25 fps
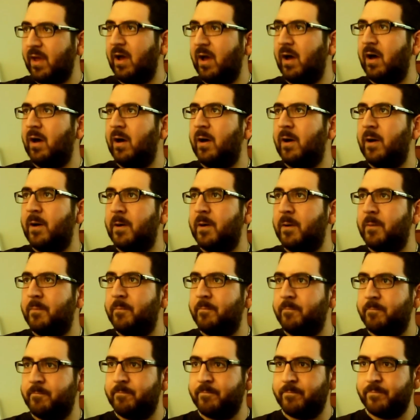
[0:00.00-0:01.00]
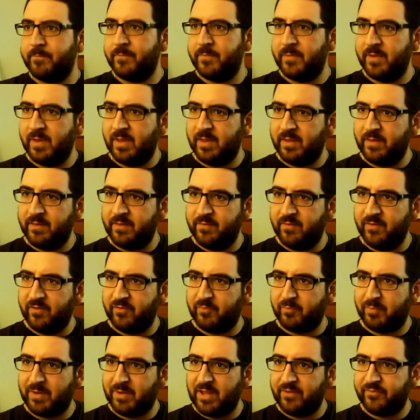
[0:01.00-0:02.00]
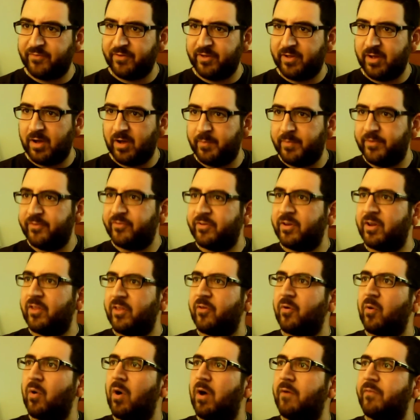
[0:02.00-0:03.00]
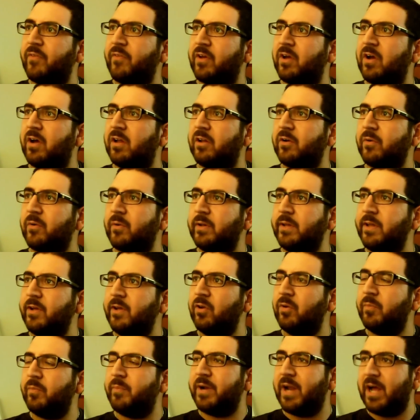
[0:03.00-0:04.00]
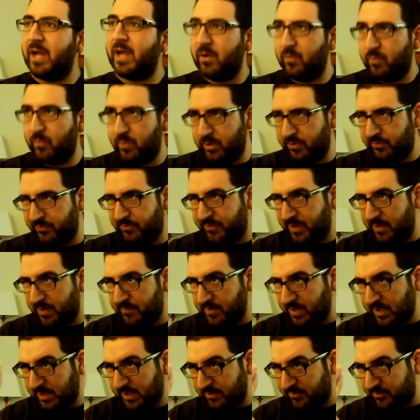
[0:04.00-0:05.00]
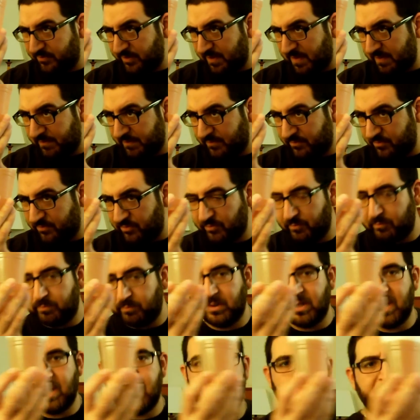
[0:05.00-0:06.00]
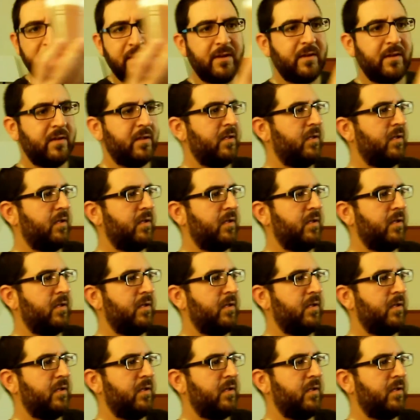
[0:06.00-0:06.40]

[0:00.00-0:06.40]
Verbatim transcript: um, this plastic cup is going to throw off the color a little, but I will definitely say that this is blonde.